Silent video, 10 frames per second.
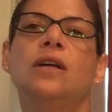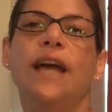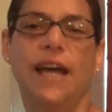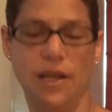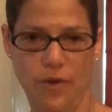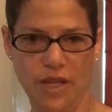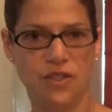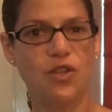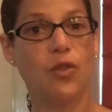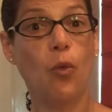Anyway,
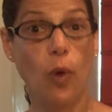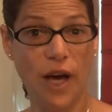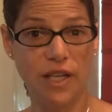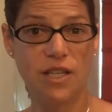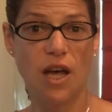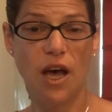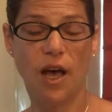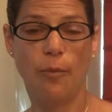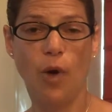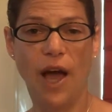so the what.
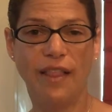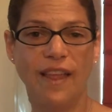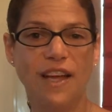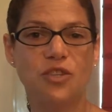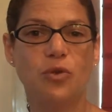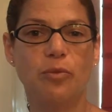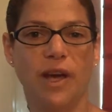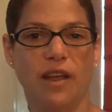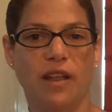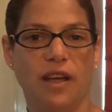I like to
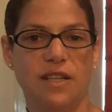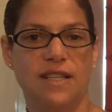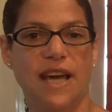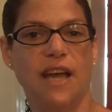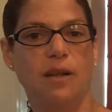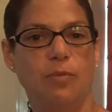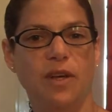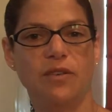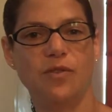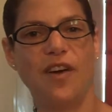remind clients that
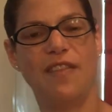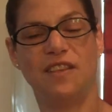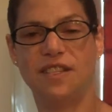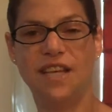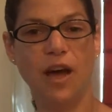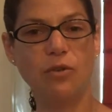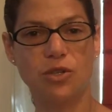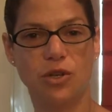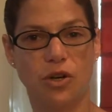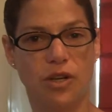because we've had this
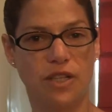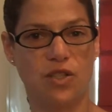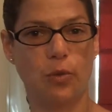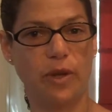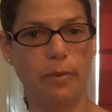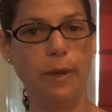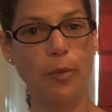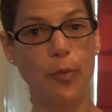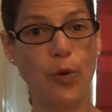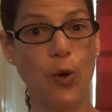downturn and so many
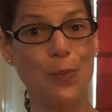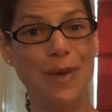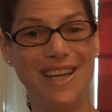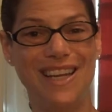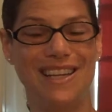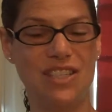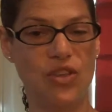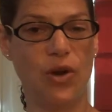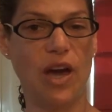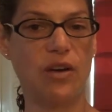people put money into
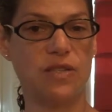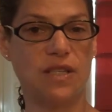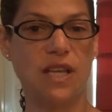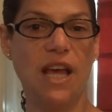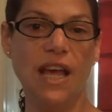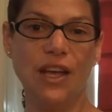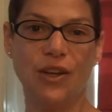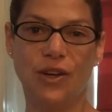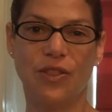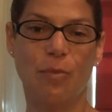their houses, the
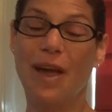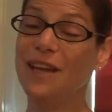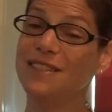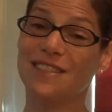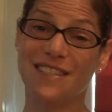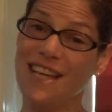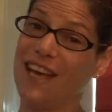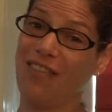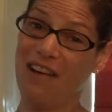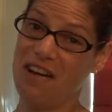bank doesn't take
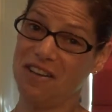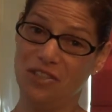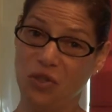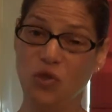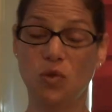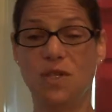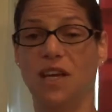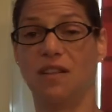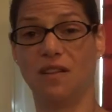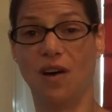a loss, you
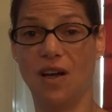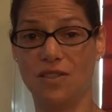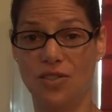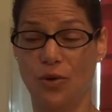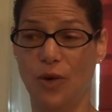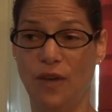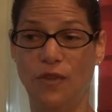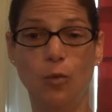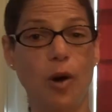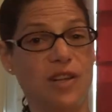take the loss. So if
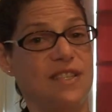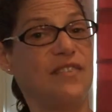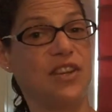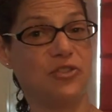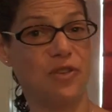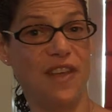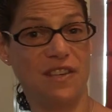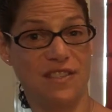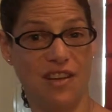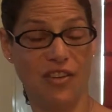you bought a $700,000
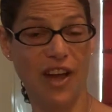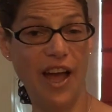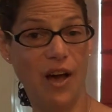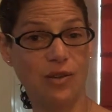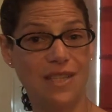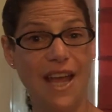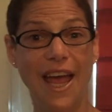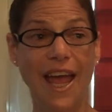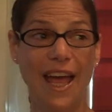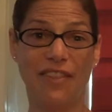house
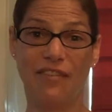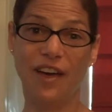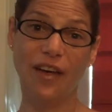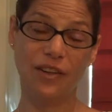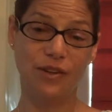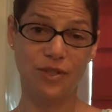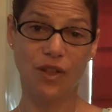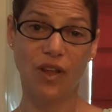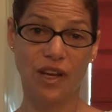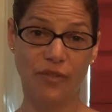and the value
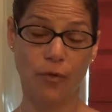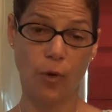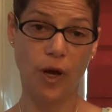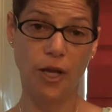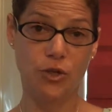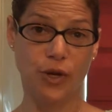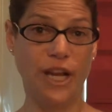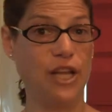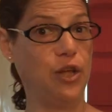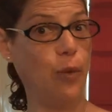declined to $400,000
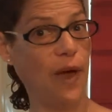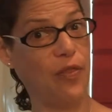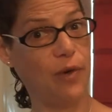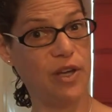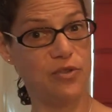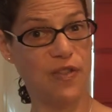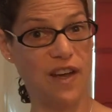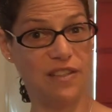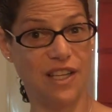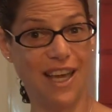and you had
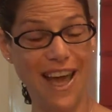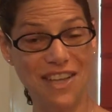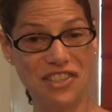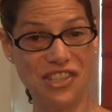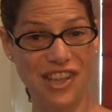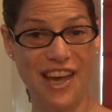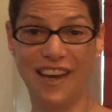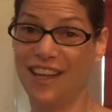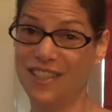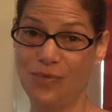$300,000 cash into that,
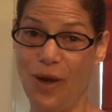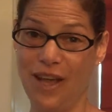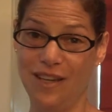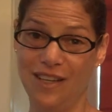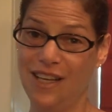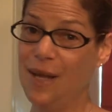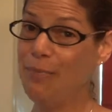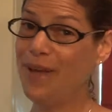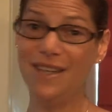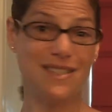guess what?
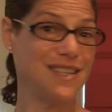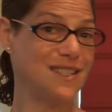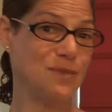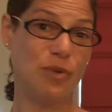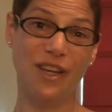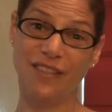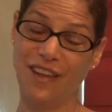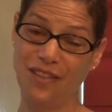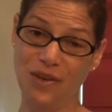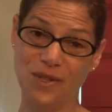Bank's not splitting
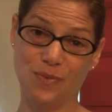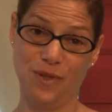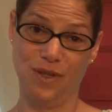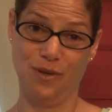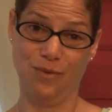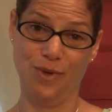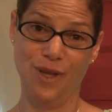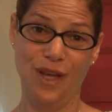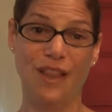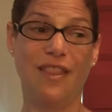that loss with you.
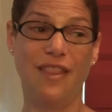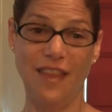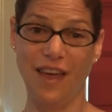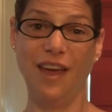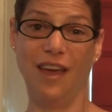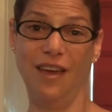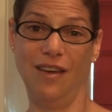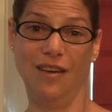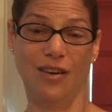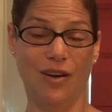They
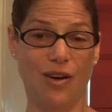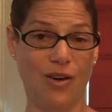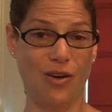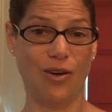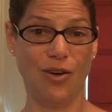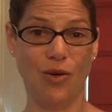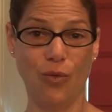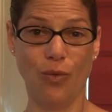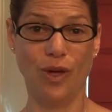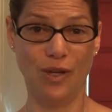are
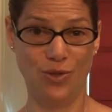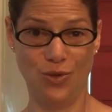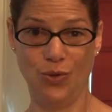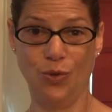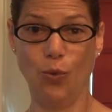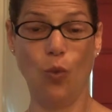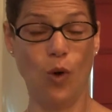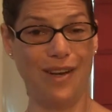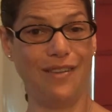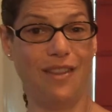going to
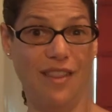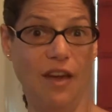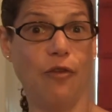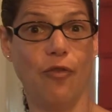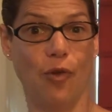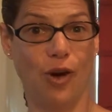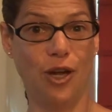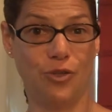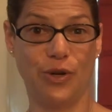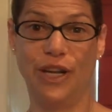want their
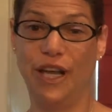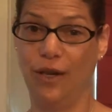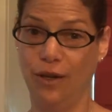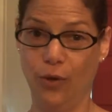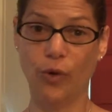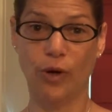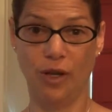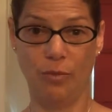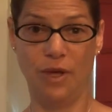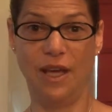$400,000 and you're going
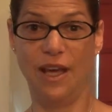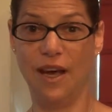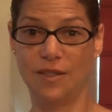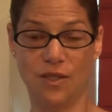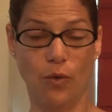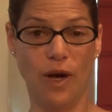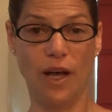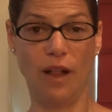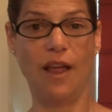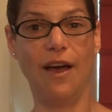to be
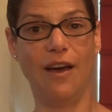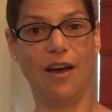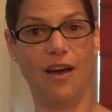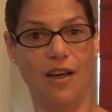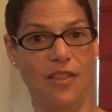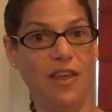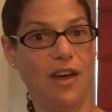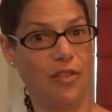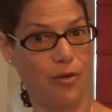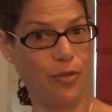SOL on the
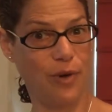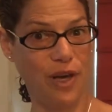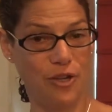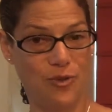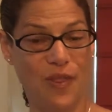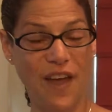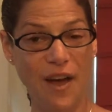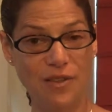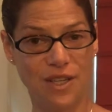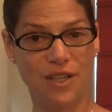other
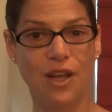$300,000.